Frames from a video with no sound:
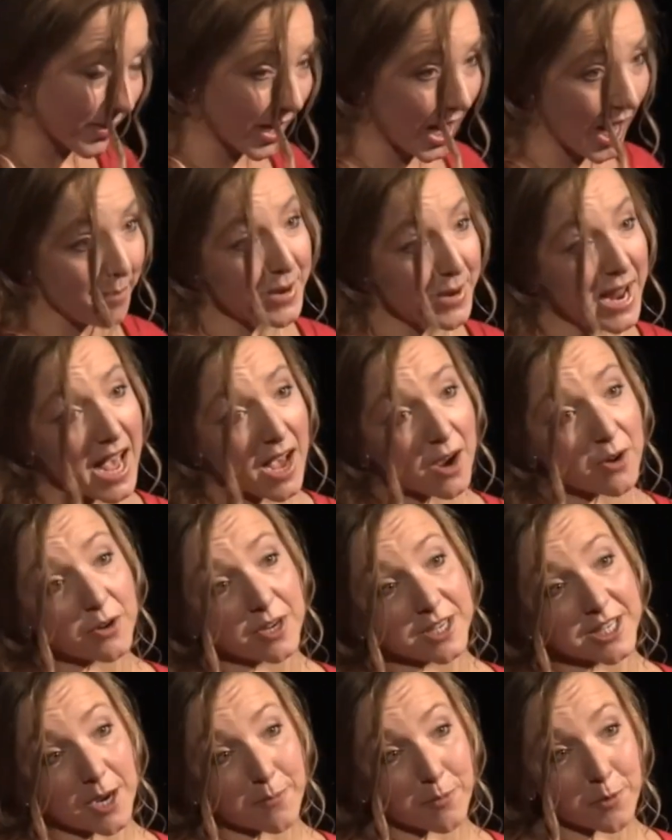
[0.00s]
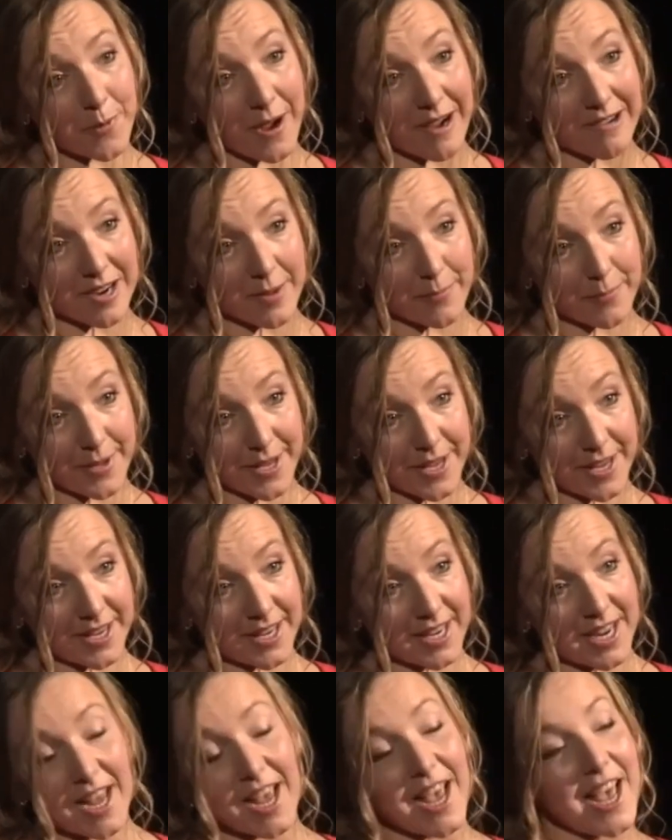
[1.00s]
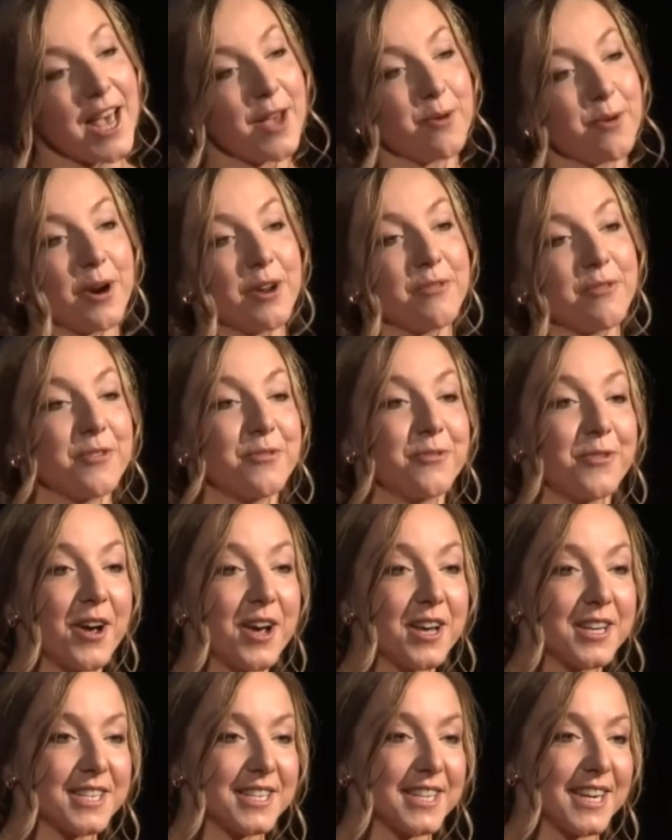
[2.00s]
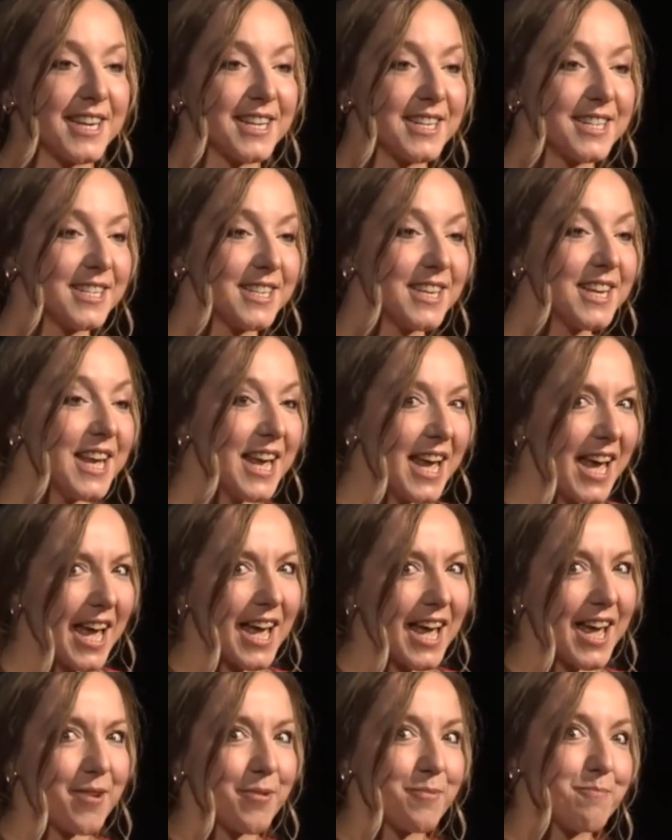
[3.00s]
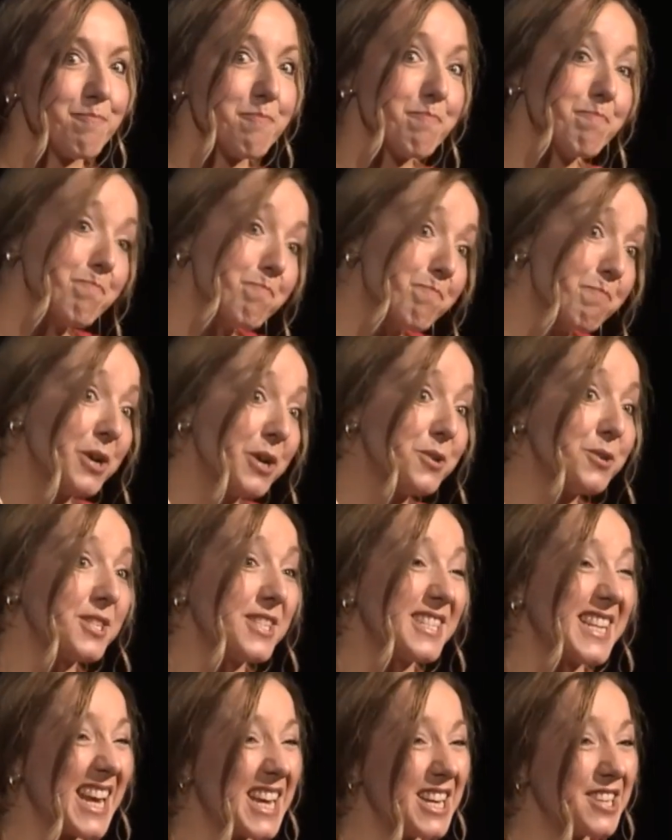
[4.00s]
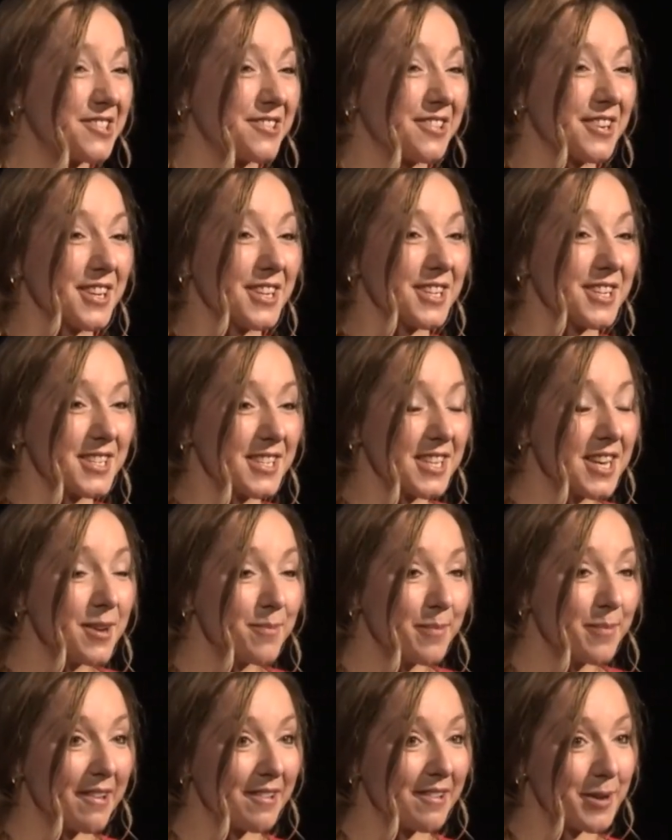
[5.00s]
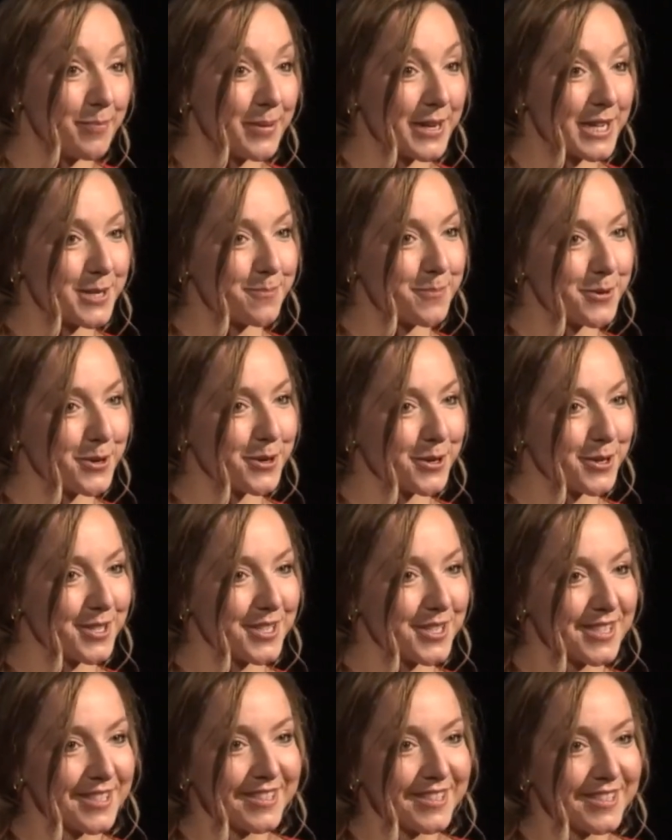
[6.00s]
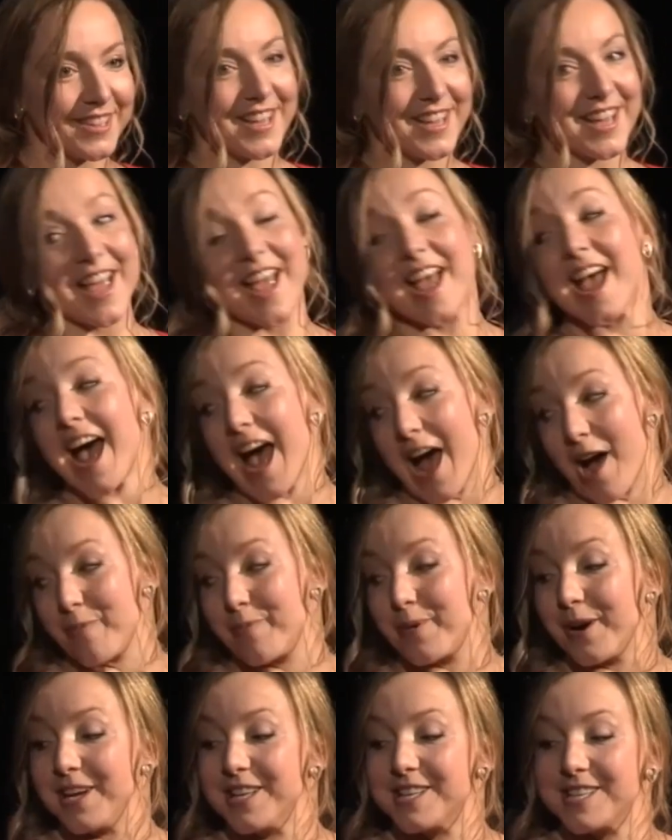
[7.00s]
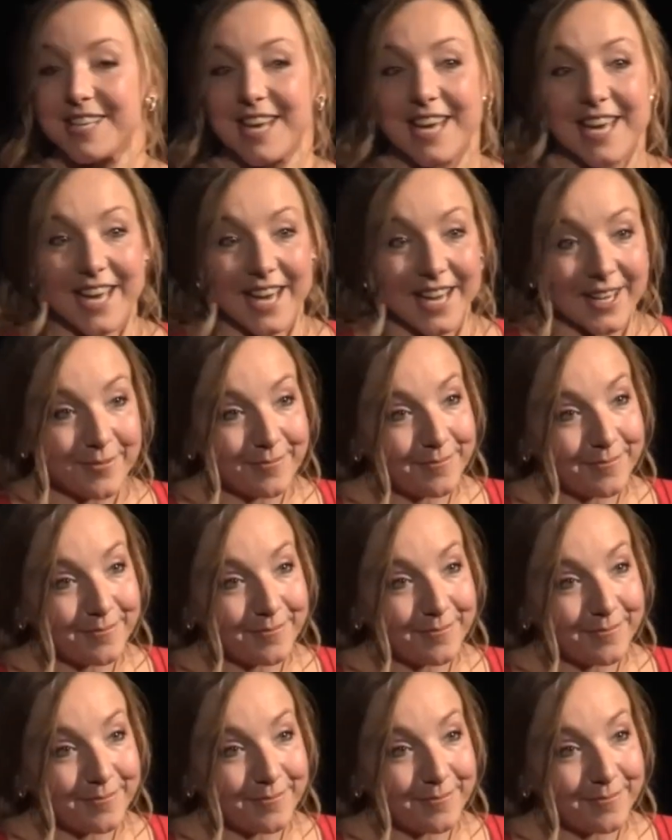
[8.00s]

I'm now a double Paralympian in one of the fastest and most dangerous Paralympic sports, alpine skiing.